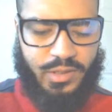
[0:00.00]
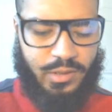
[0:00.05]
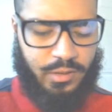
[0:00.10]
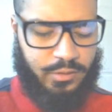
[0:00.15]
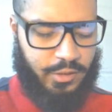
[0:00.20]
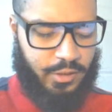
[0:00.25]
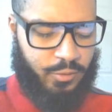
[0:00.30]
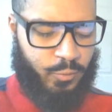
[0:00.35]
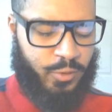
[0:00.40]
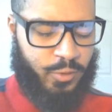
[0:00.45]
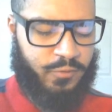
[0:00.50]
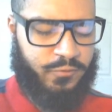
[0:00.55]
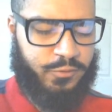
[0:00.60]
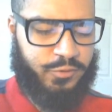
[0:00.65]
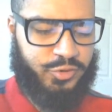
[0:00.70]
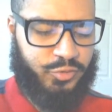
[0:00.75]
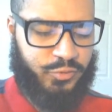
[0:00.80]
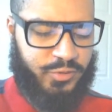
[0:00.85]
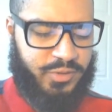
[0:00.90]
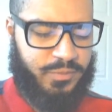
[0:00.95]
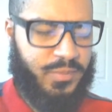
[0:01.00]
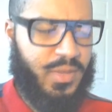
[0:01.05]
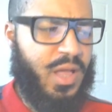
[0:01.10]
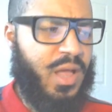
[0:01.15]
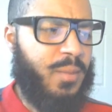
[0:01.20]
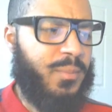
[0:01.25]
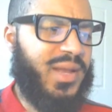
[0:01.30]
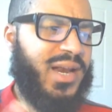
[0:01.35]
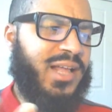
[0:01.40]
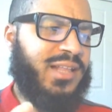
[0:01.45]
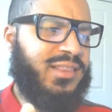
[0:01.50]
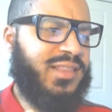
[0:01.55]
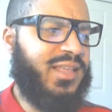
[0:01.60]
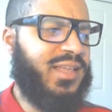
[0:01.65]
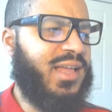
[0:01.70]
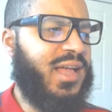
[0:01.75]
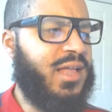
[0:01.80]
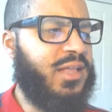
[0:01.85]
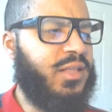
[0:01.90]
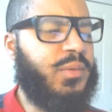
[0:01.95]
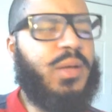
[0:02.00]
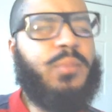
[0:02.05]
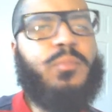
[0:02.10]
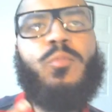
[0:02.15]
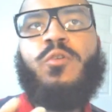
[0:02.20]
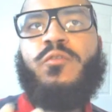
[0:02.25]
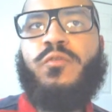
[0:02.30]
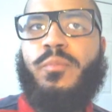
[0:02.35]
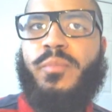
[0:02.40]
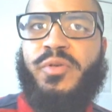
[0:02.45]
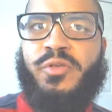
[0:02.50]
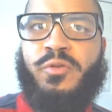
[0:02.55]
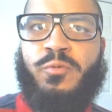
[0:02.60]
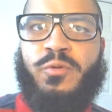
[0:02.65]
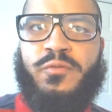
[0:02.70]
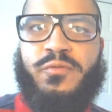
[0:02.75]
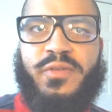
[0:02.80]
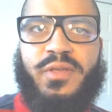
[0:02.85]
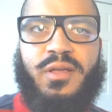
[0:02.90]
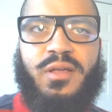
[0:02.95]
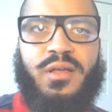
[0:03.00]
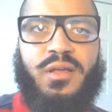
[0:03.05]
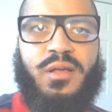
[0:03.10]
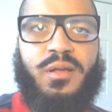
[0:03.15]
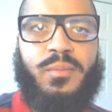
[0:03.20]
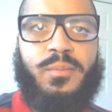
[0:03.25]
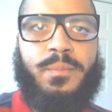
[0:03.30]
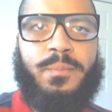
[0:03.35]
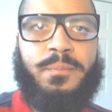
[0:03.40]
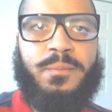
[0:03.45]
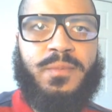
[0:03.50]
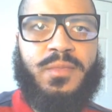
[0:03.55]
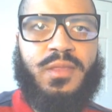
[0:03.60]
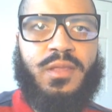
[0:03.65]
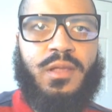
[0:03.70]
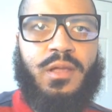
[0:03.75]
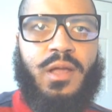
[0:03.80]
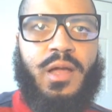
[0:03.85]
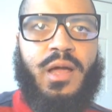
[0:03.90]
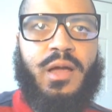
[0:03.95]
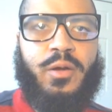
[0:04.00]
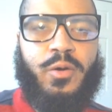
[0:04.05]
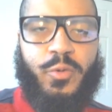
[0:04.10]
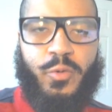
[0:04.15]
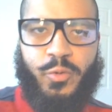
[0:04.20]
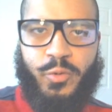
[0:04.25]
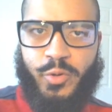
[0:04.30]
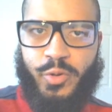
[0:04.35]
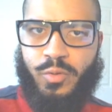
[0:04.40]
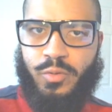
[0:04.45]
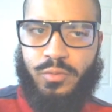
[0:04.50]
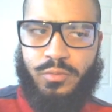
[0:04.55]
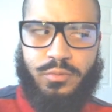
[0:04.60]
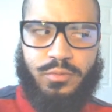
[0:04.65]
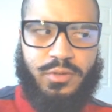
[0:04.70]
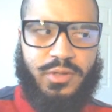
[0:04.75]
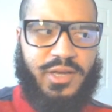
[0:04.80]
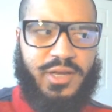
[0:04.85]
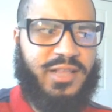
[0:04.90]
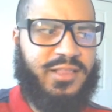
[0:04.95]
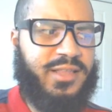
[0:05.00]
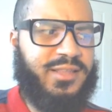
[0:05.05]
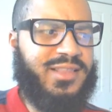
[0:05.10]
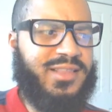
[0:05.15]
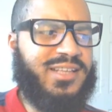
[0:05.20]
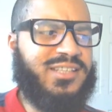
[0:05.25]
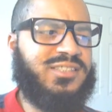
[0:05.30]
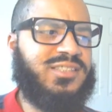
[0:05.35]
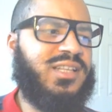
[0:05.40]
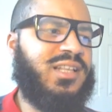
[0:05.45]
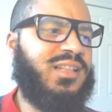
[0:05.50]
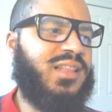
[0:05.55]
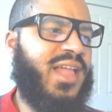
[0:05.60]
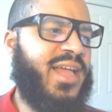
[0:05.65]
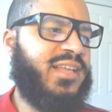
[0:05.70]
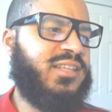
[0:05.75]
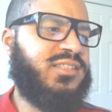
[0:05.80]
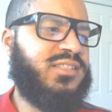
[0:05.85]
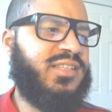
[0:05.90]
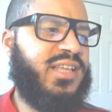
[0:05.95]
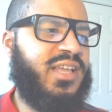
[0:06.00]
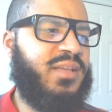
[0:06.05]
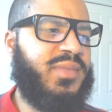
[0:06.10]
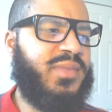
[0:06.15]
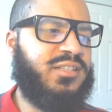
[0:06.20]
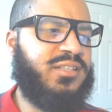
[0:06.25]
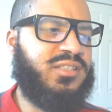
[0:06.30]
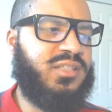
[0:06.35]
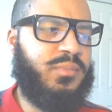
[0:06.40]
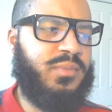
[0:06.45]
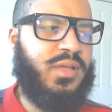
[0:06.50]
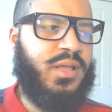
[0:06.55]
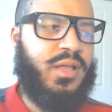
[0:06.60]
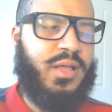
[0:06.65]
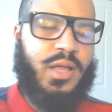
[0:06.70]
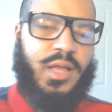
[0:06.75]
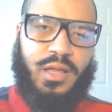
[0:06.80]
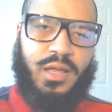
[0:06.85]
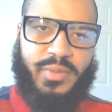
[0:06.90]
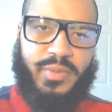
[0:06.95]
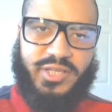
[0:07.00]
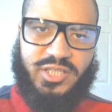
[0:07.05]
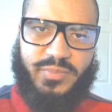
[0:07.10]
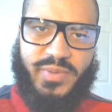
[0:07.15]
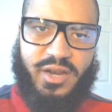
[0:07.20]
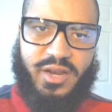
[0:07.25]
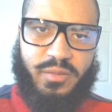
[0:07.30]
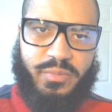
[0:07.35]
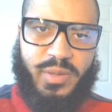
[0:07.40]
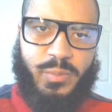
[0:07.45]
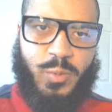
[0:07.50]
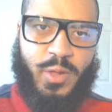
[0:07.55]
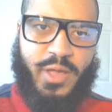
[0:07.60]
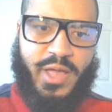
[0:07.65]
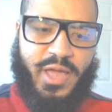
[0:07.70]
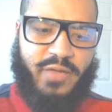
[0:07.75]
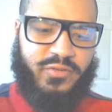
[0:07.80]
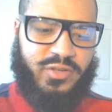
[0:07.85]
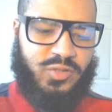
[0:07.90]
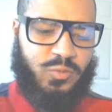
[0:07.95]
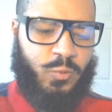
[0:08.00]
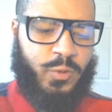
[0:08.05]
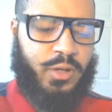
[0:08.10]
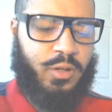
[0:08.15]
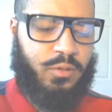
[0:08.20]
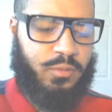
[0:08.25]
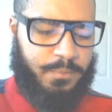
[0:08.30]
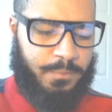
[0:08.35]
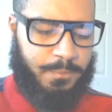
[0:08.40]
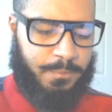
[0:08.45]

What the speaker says: Another word for stream. But I think I'm more familiar with arroyo. And I think that's a last name that some Hispanic people have as well.